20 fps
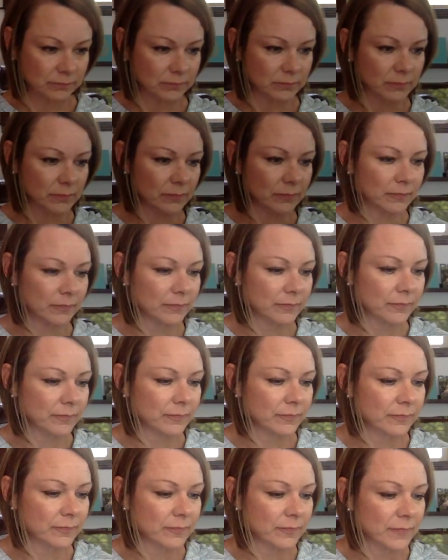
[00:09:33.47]

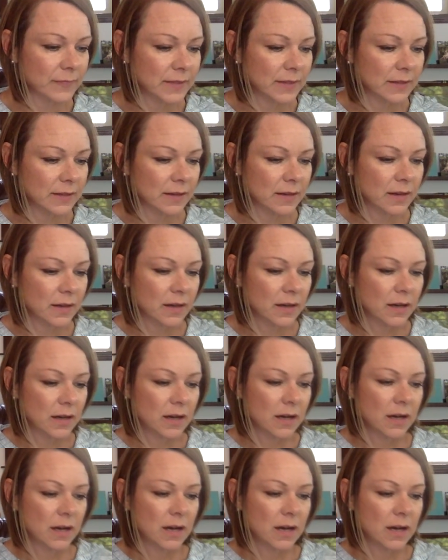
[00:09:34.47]
(silence)